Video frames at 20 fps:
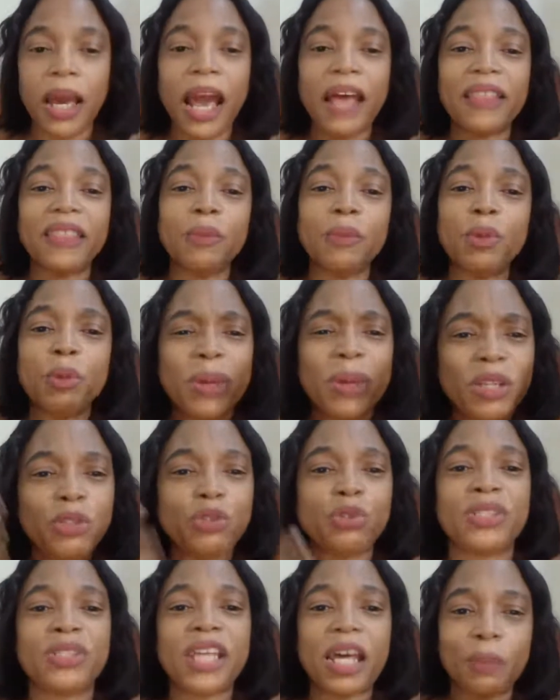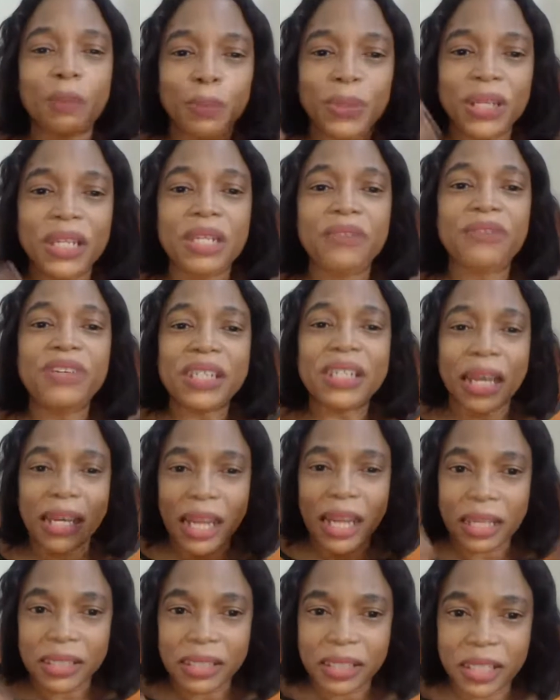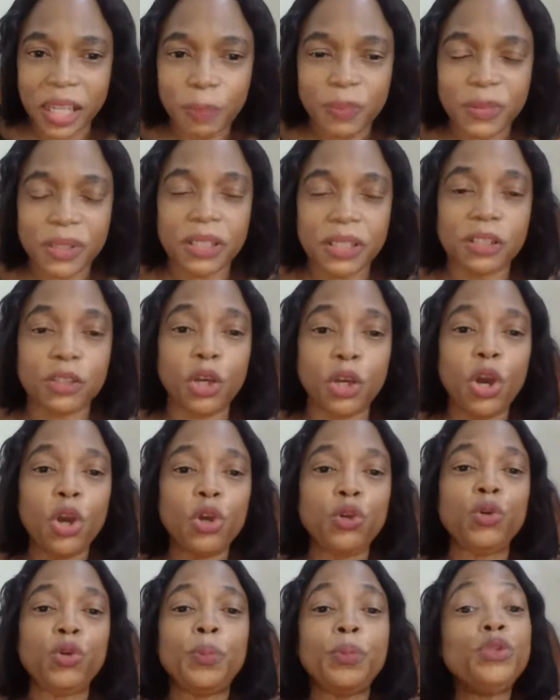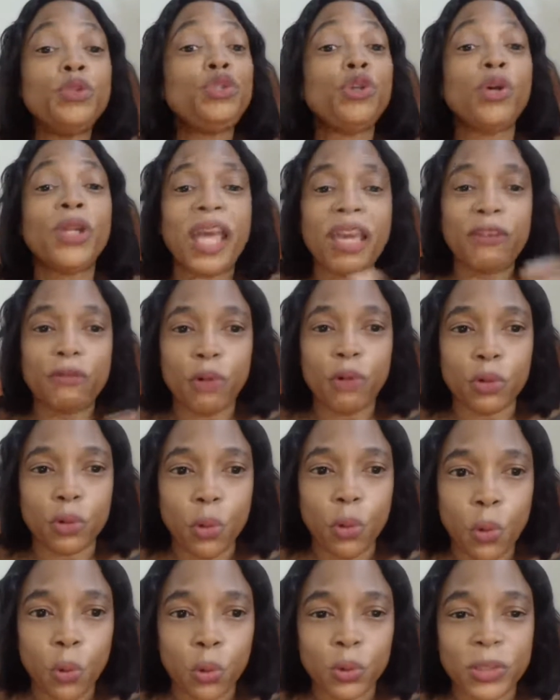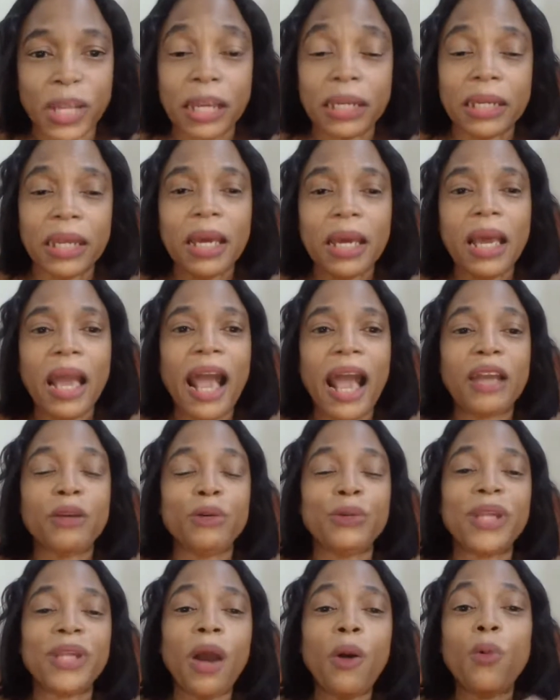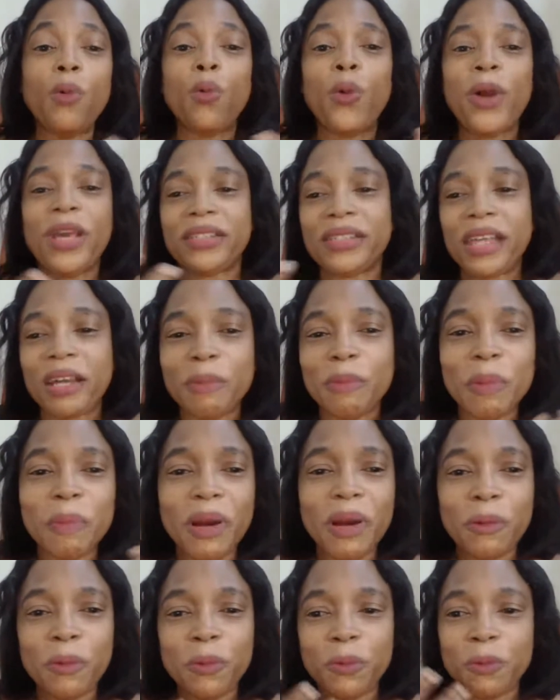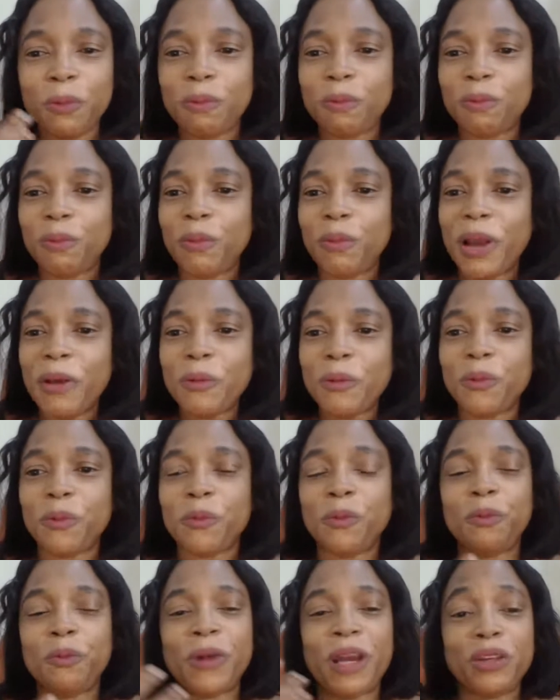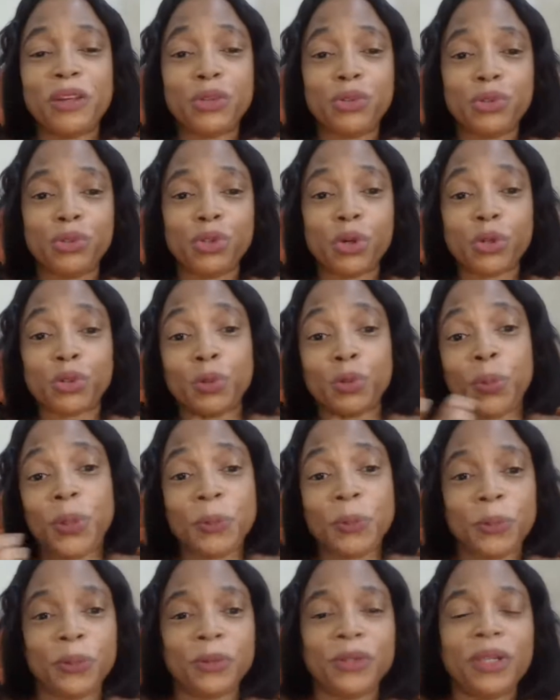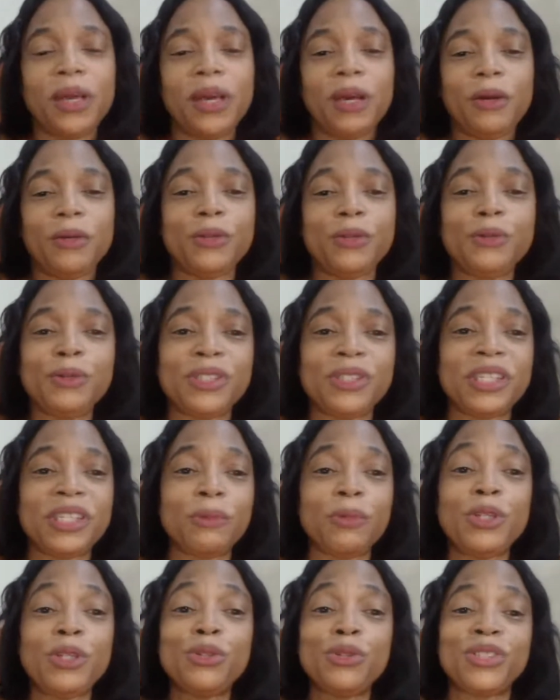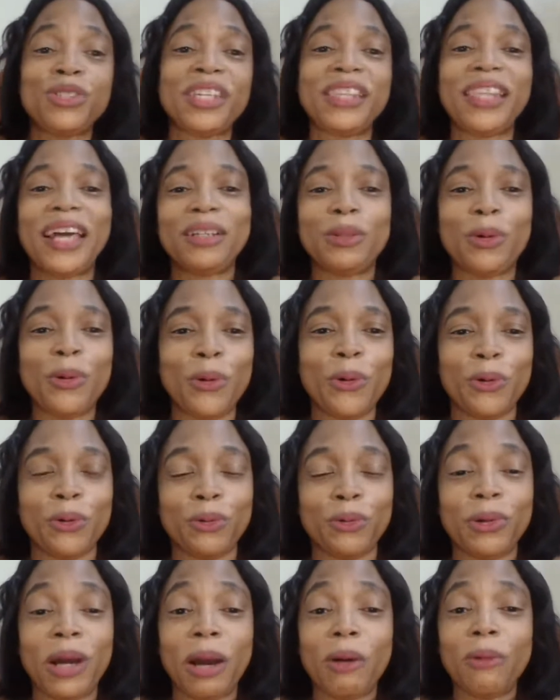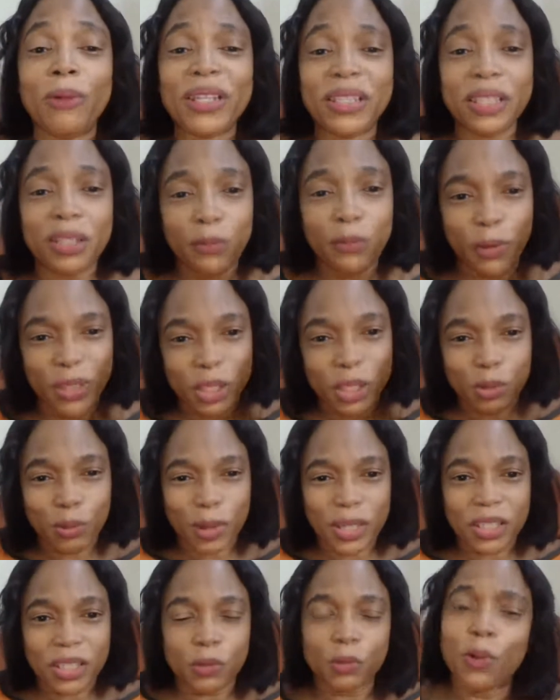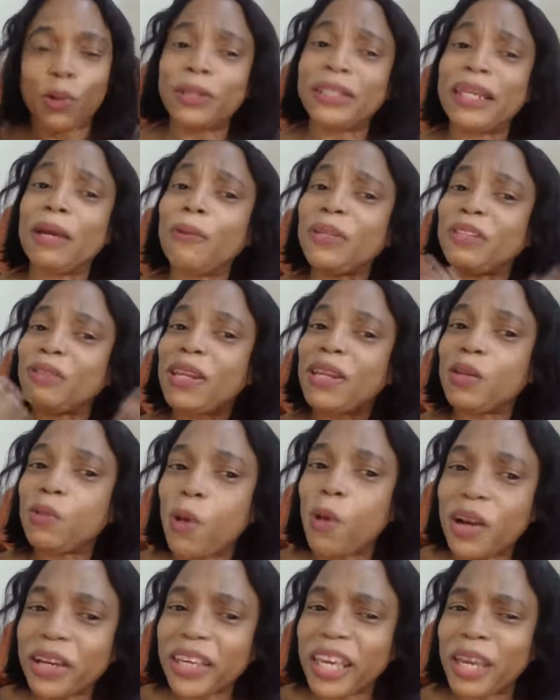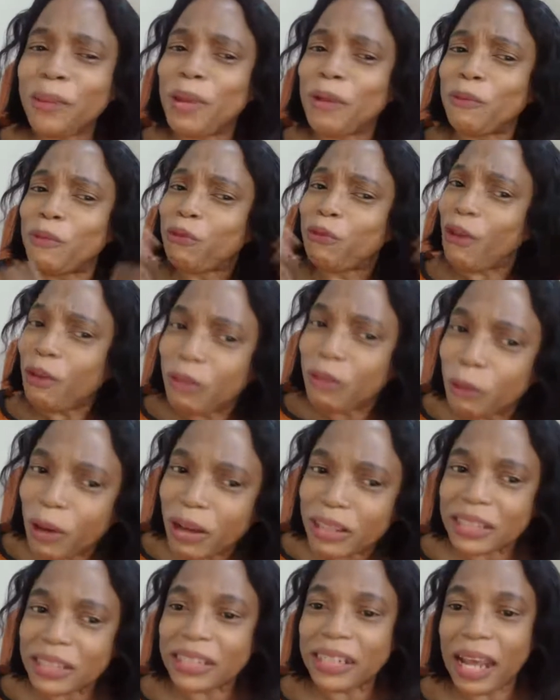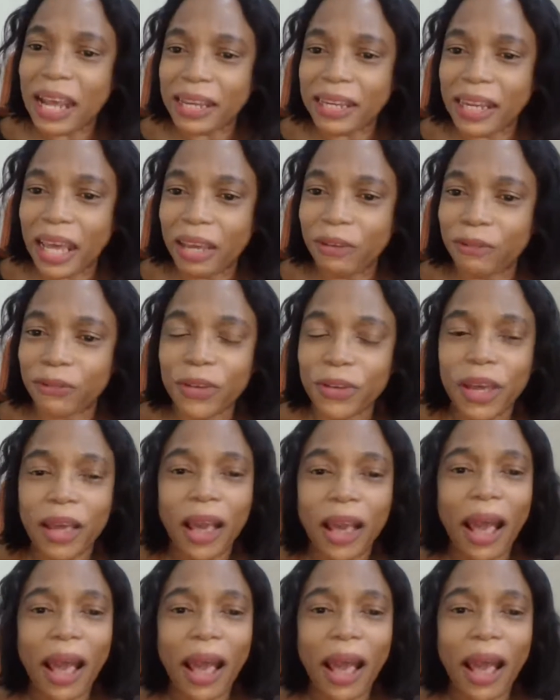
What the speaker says: And the moment you start believing and accepting, you put your life on hold, and you now wait. I remember when I used to talk to people, we used to say that, oh, we are waiting for the 21. Then when 21 came and we found that we are still alive.